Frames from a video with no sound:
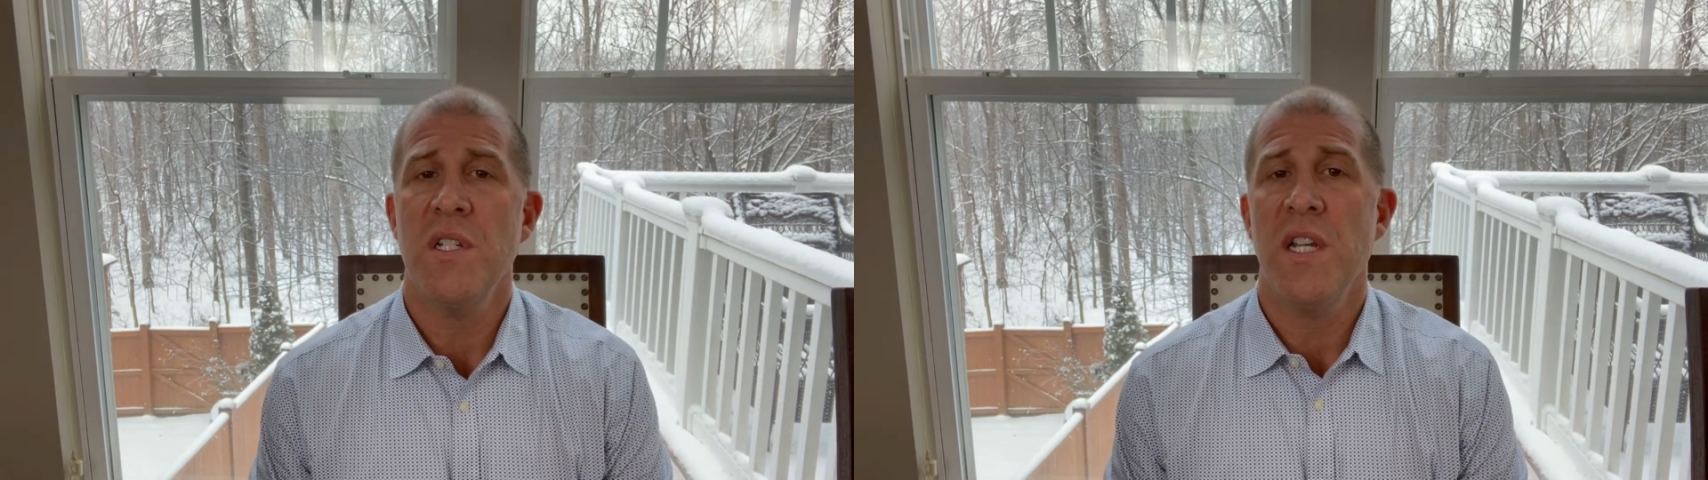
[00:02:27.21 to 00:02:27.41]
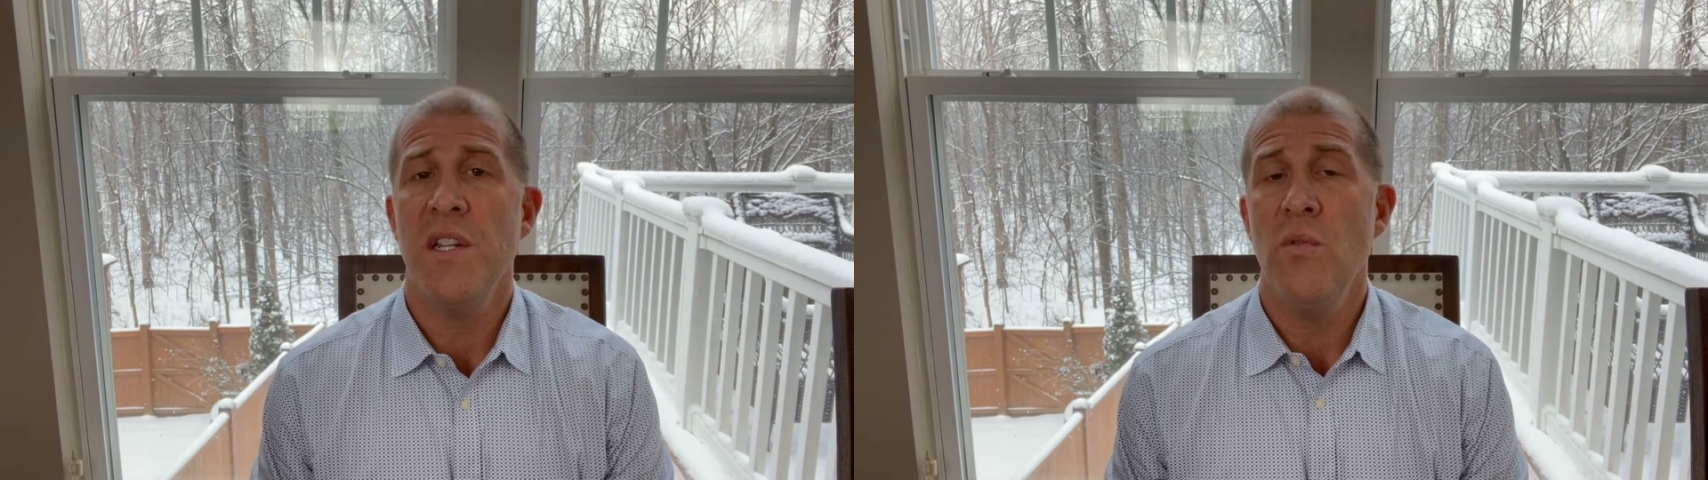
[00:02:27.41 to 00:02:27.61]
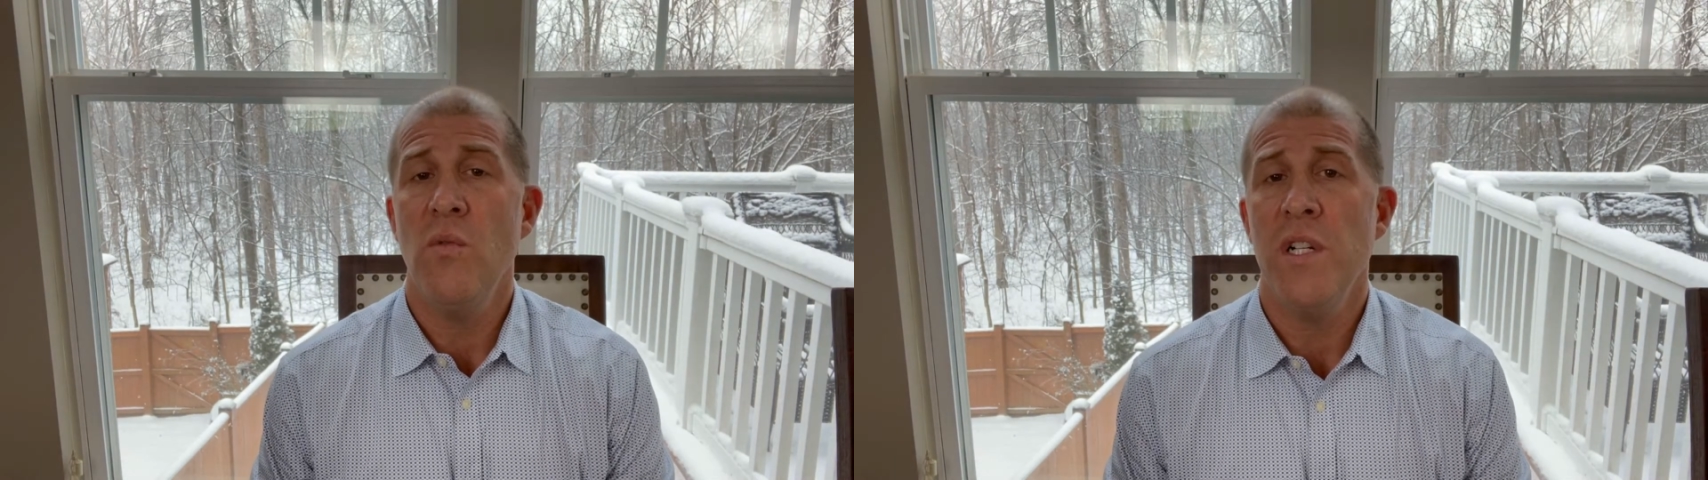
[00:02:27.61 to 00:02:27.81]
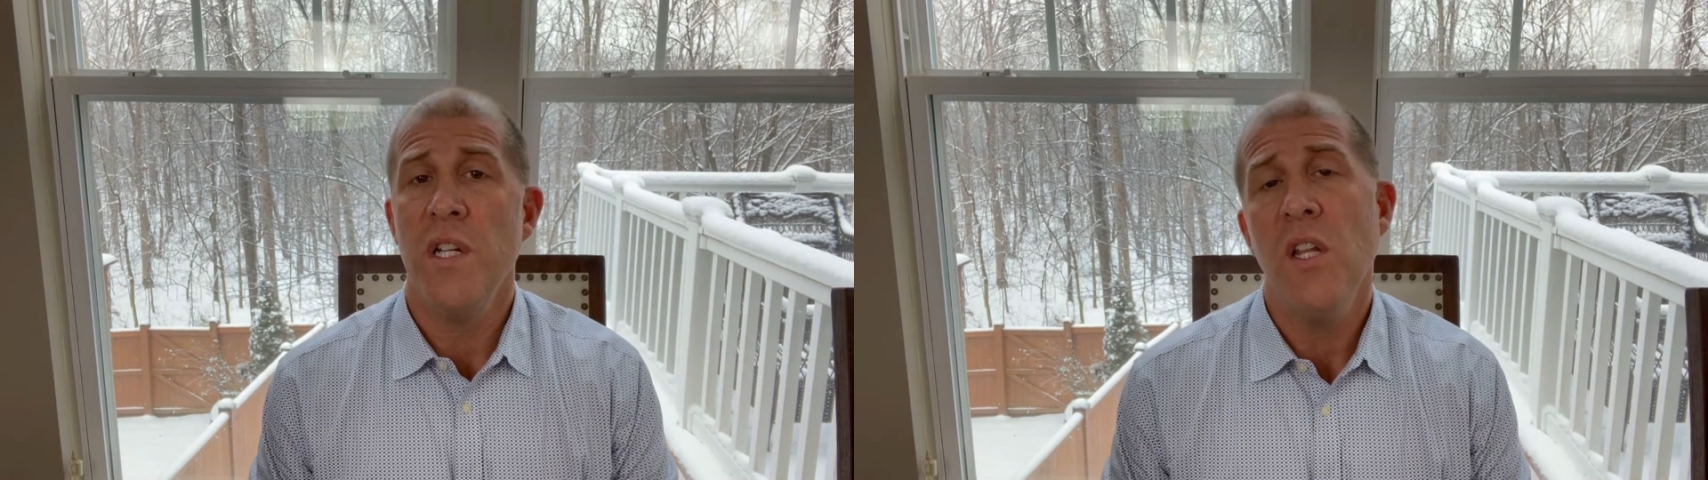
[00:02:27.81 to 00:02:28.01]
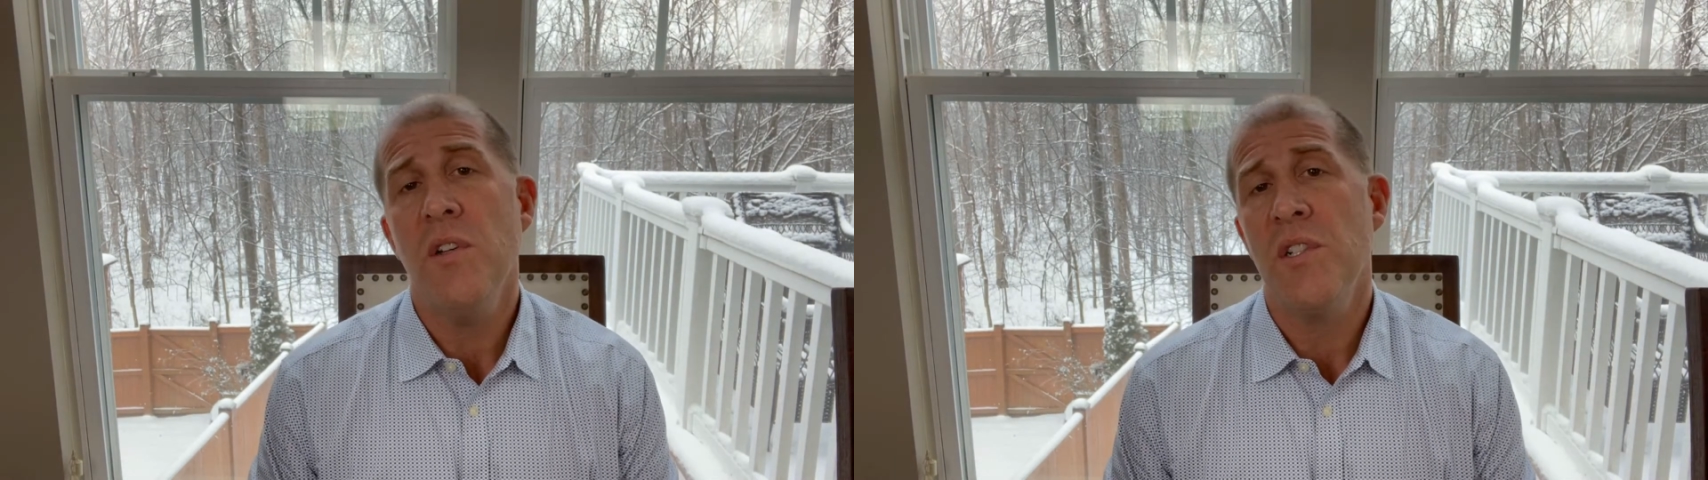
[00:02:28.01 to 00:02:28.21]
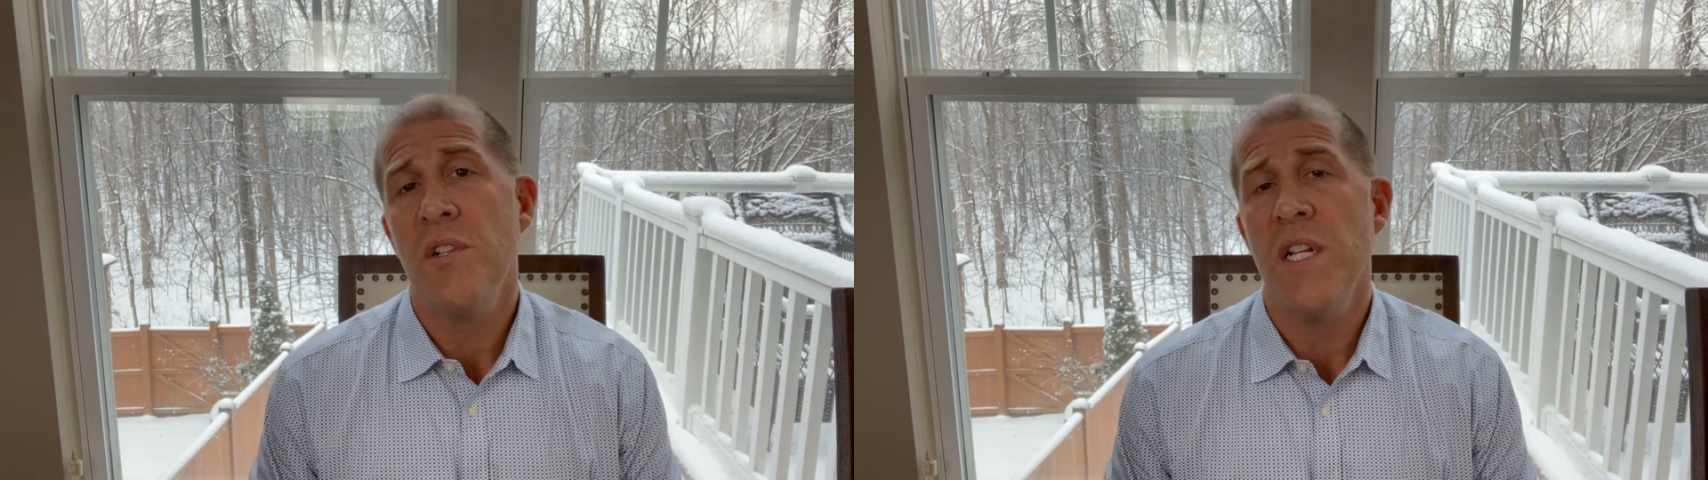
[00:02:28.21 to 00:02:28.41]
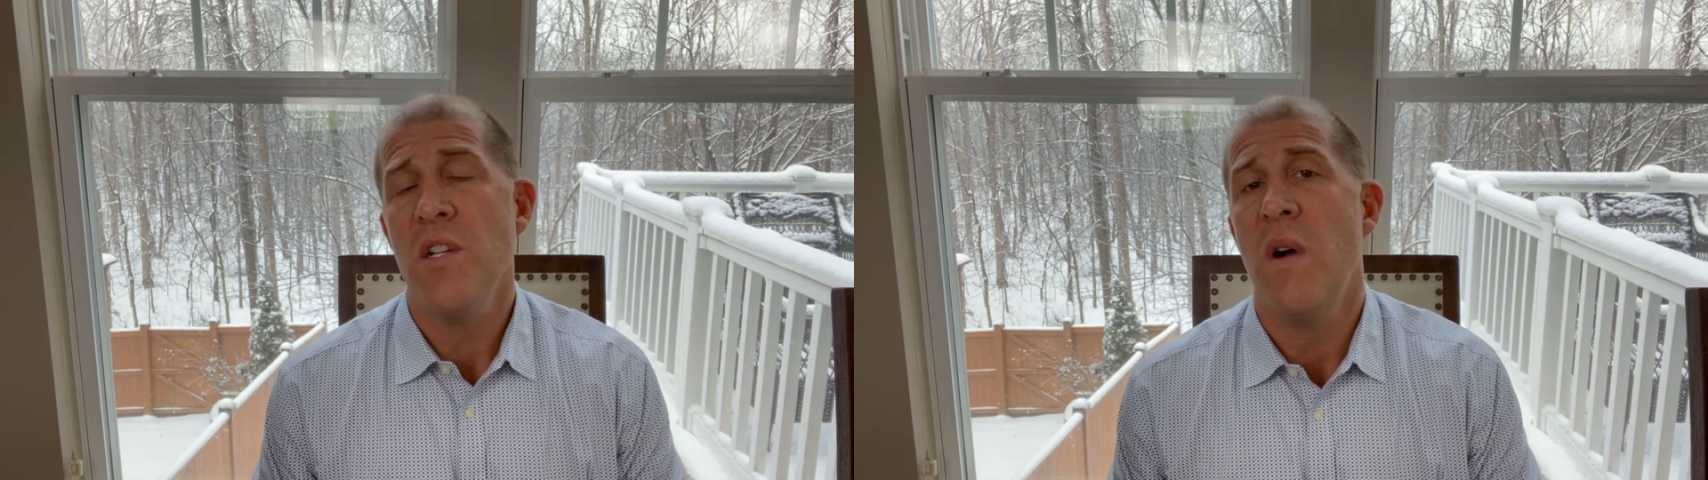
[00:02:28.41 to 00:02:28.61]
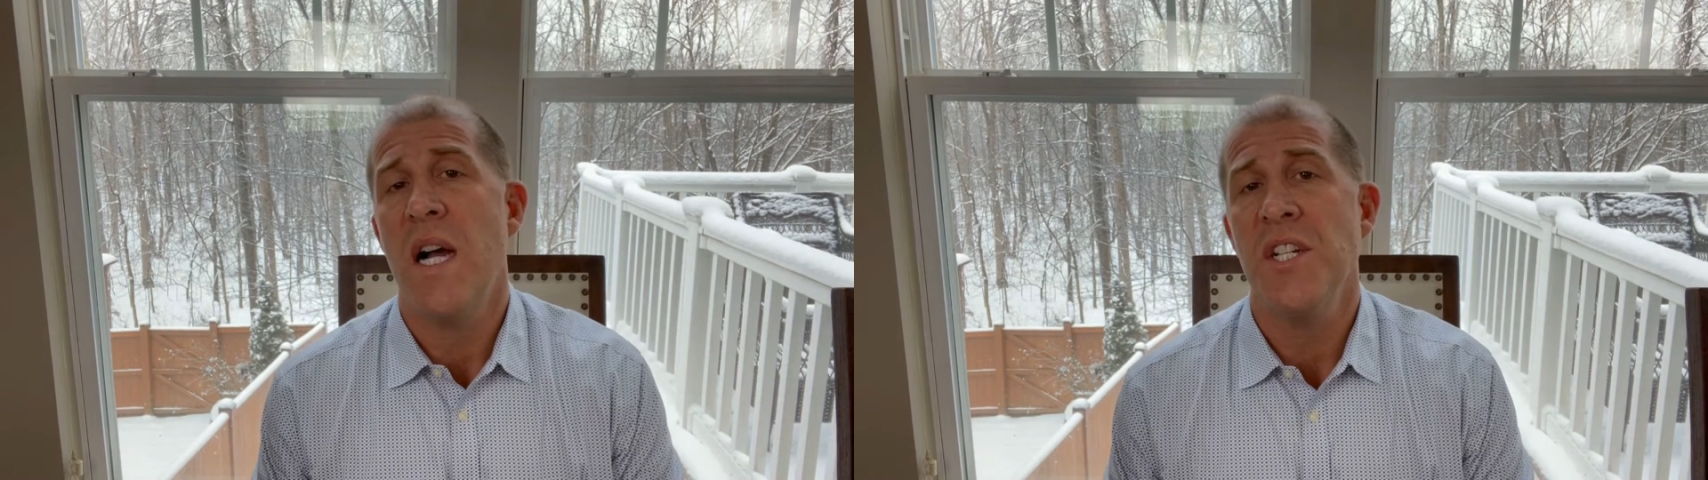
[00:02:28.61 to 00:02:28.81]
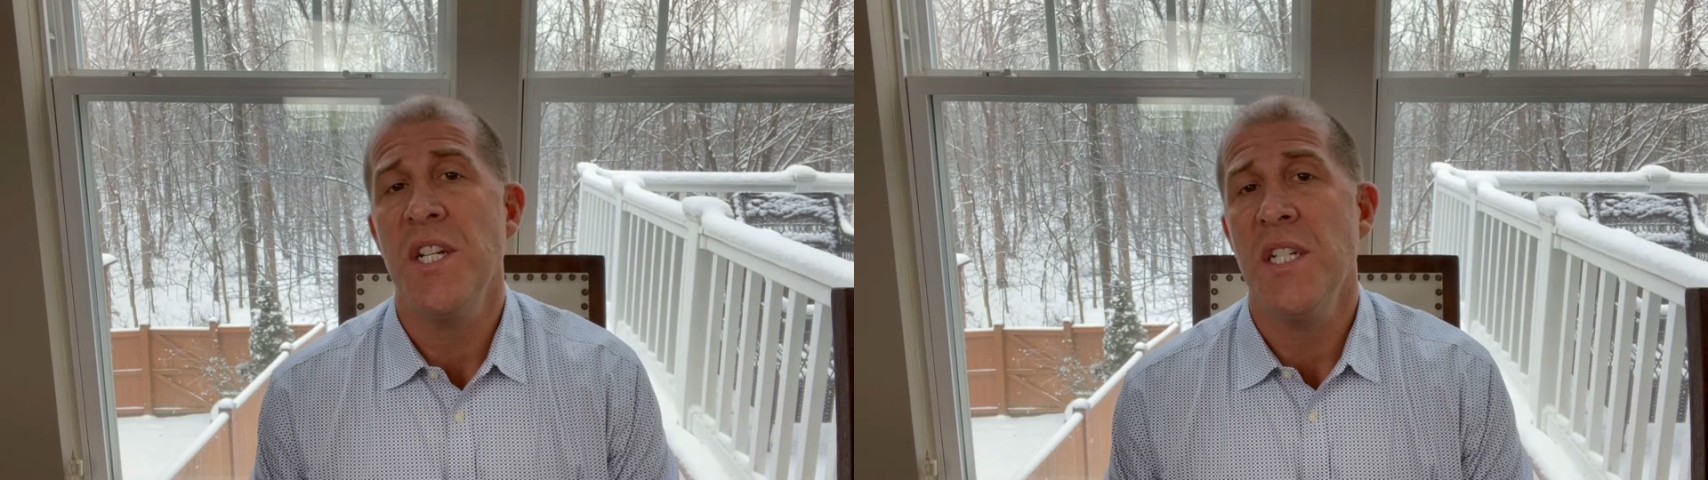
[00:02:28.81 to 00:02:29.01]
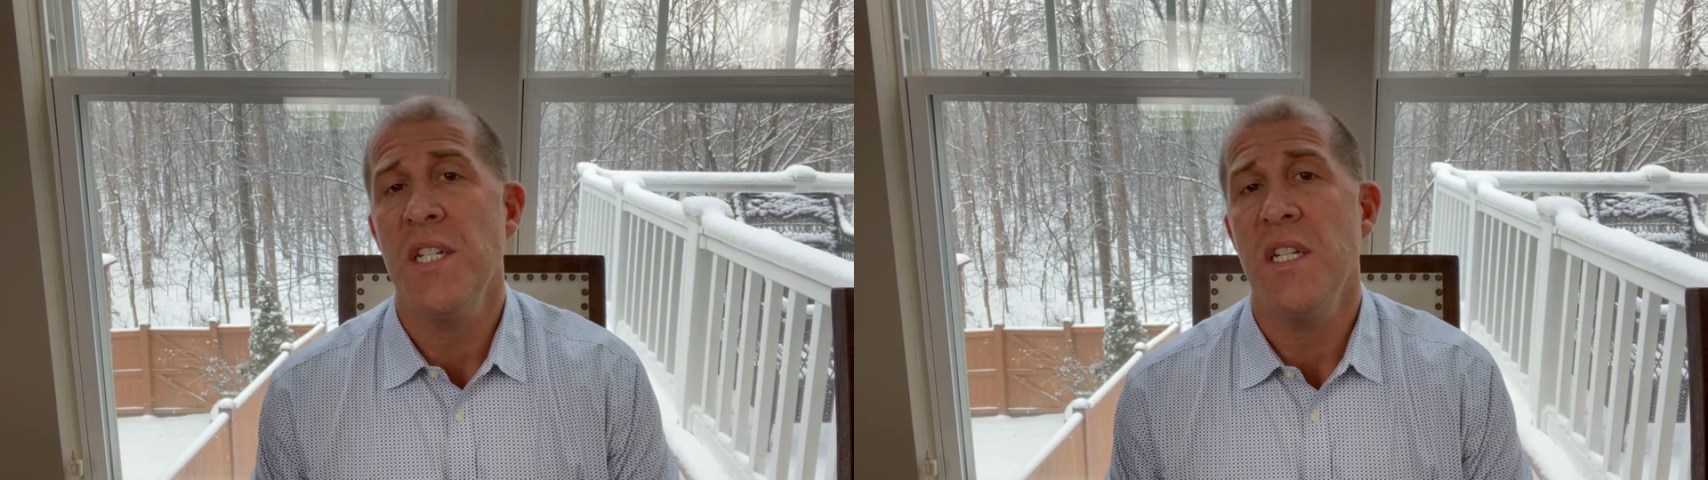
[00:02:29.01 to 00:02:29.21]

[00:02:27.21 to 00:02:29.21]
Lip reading: that you would closer into Washington,